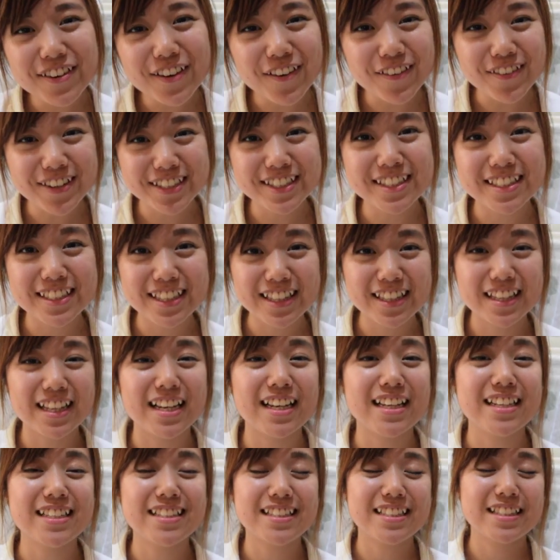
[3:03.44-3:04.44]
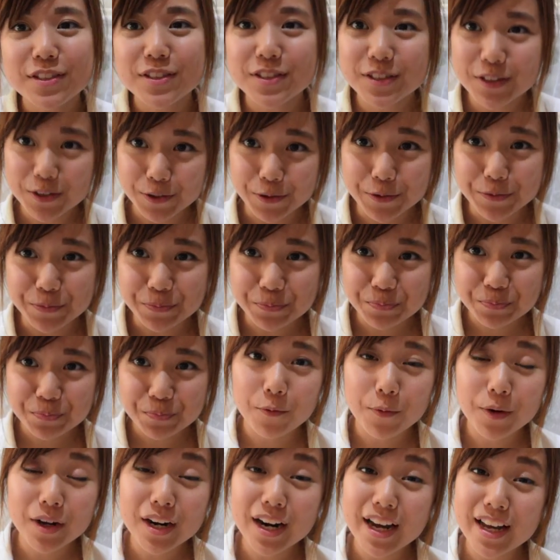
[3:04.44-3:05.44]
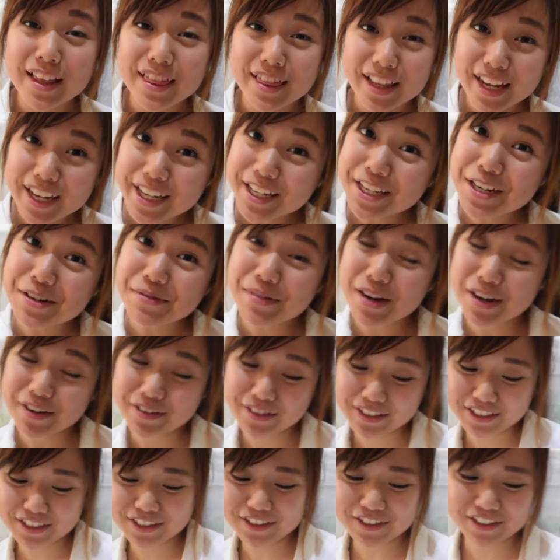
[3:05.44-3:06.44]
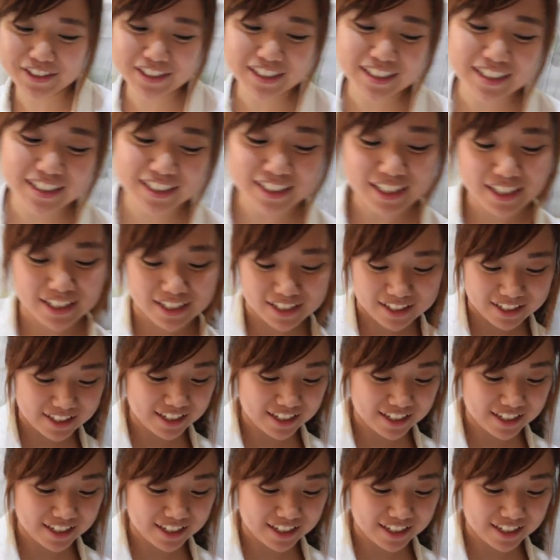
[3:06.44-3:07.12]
go into the likes. So what I like about Indonesia